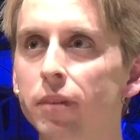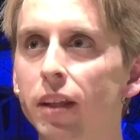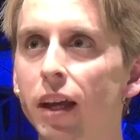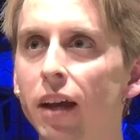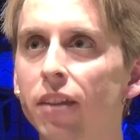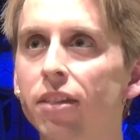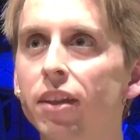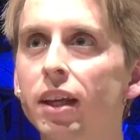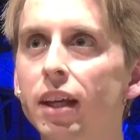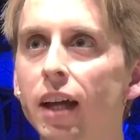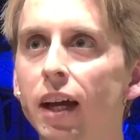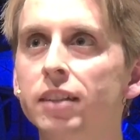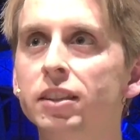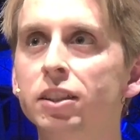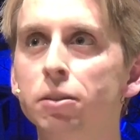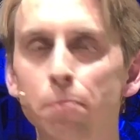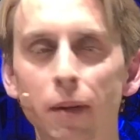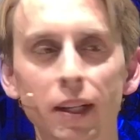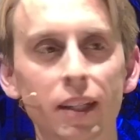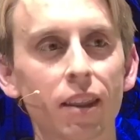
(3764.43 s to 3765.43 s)
I think I
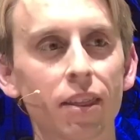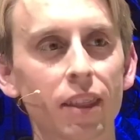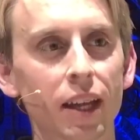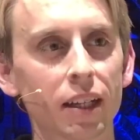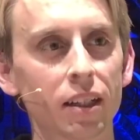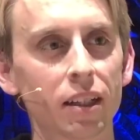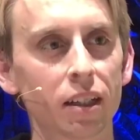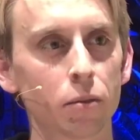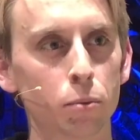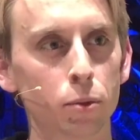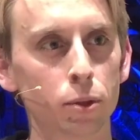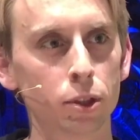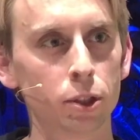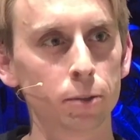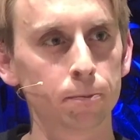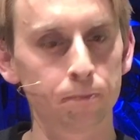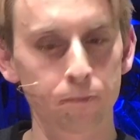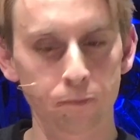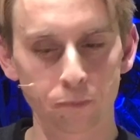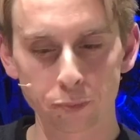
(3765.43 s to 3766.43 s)
expected that it would
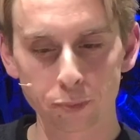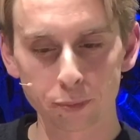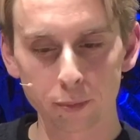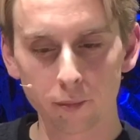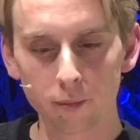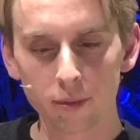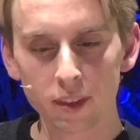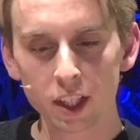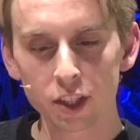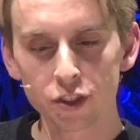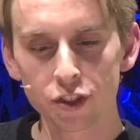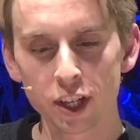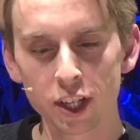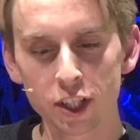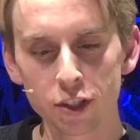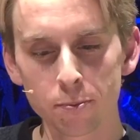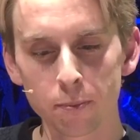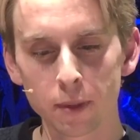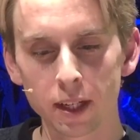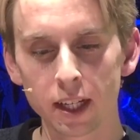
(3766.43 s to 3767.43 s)

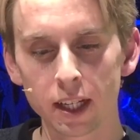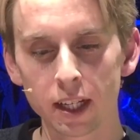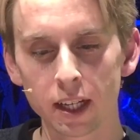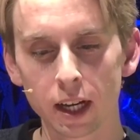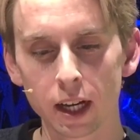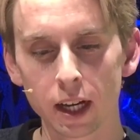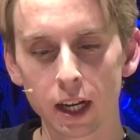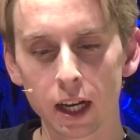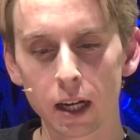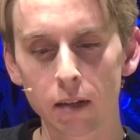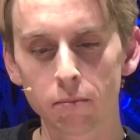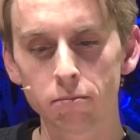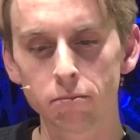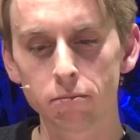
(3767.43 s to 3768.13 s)
change me uh,